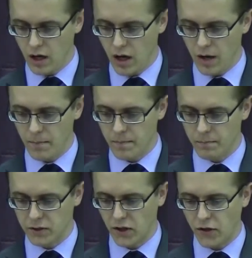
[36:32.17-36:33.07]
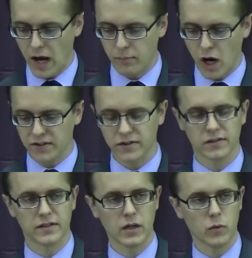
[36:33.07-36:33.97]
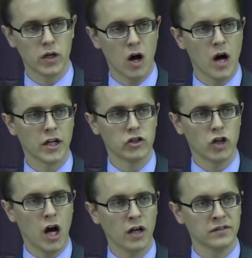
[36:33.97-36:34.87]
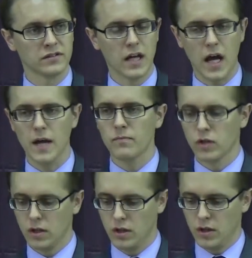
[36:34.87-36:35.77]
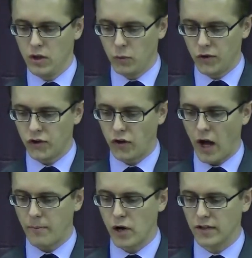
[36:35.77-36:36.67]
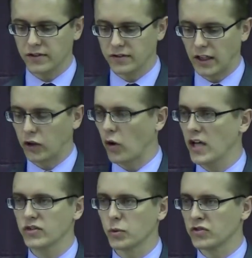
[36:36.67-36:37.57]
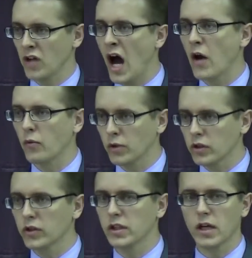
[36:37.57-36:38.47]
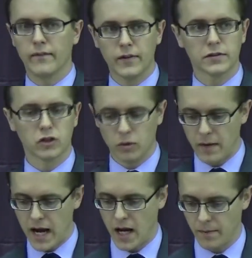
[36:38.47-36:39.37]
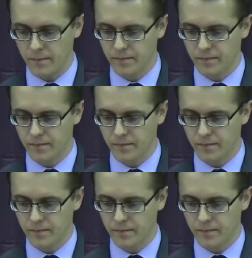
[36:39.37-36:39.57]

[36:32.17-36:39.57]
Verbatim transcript: Um, but the thought process that went on in John's day was the thought process that Christ was not really a physical man.